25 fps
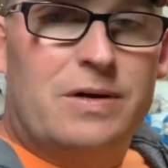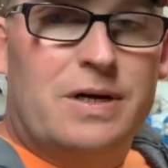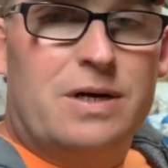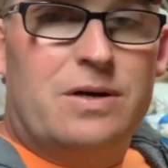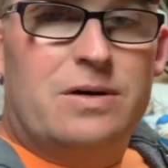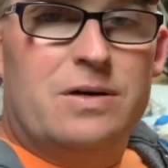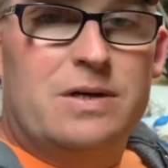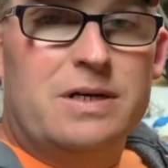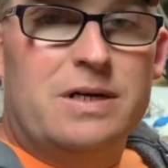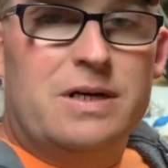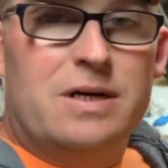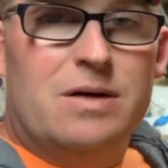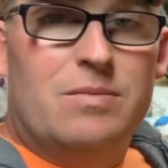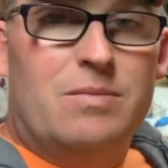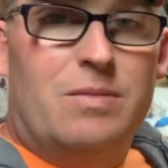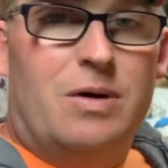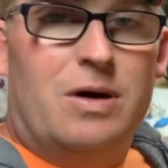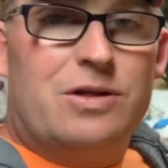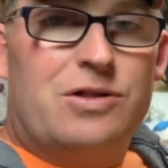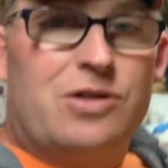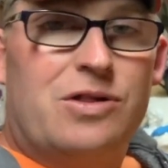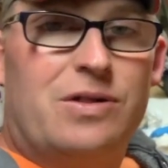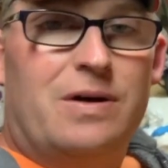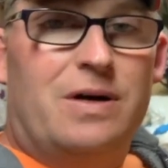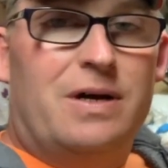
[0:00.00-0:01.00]
I couldn't get
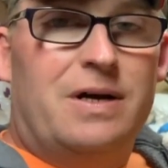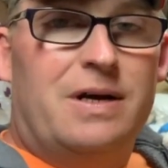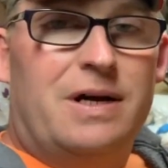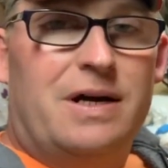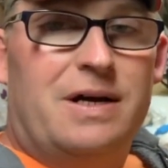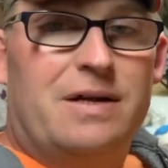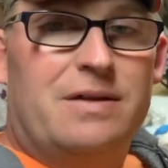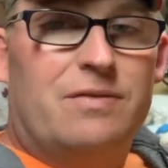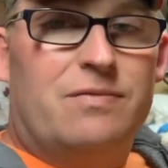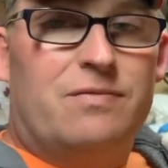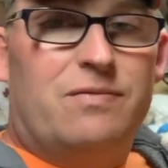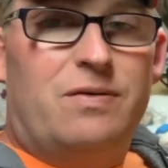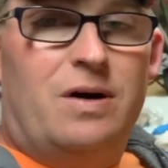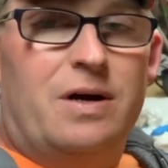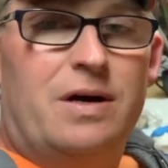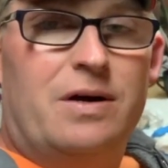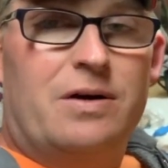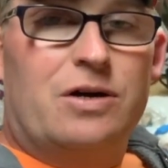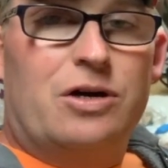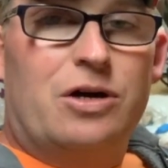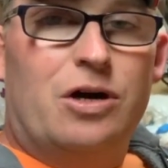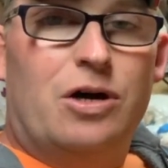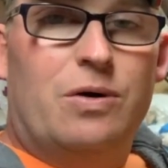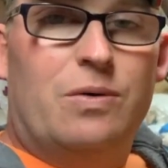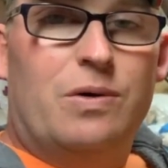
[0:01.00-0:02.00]
much done. I had the fire
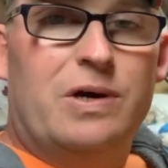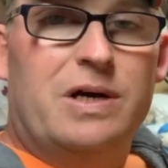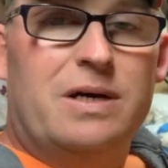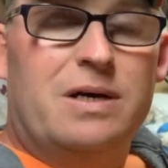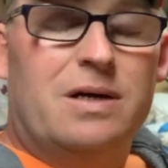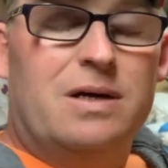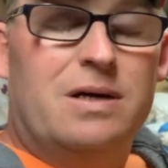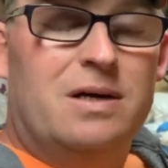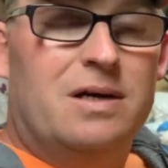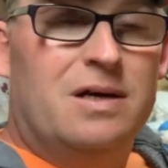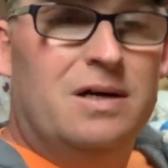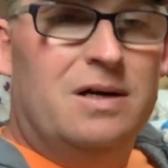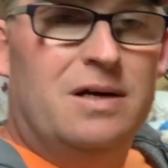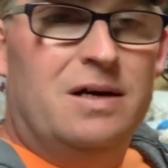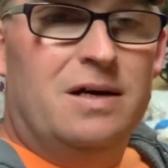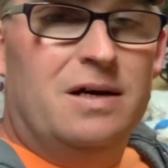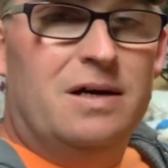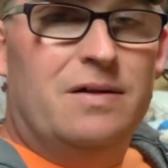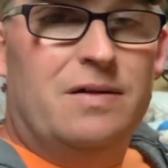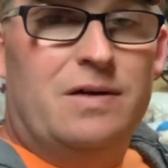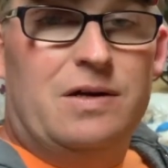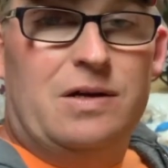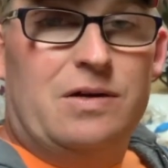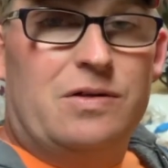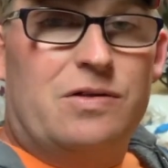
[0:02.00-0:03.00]
going.
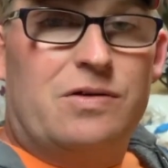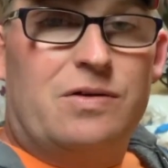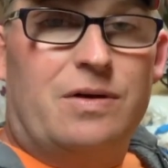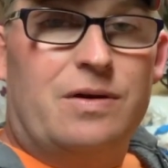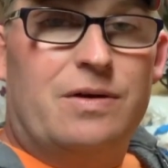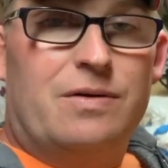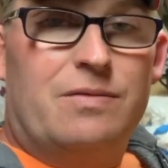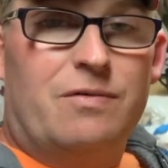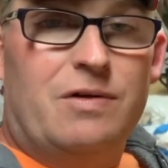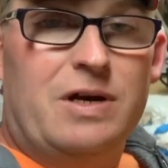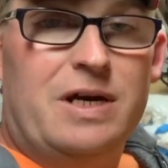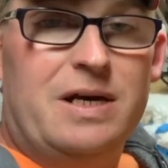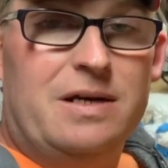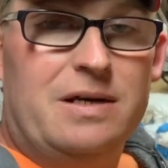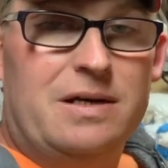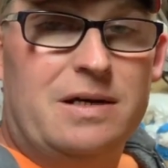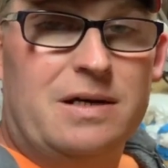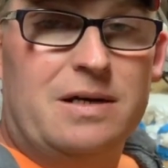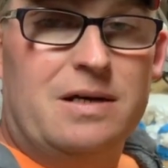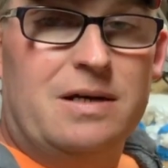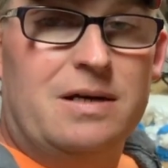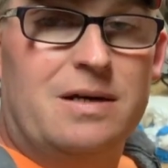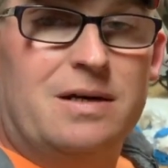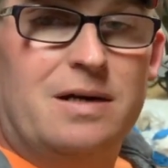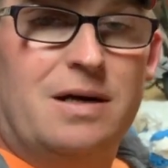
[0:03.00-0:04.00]
And then it started raining,
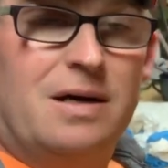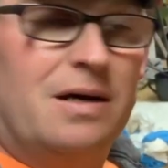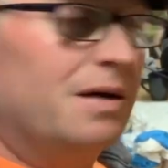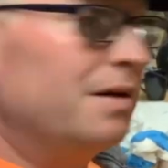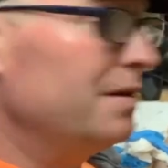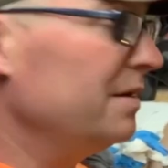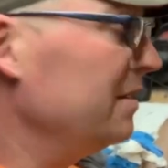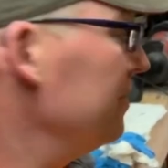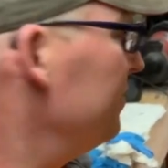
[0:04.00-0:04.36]
and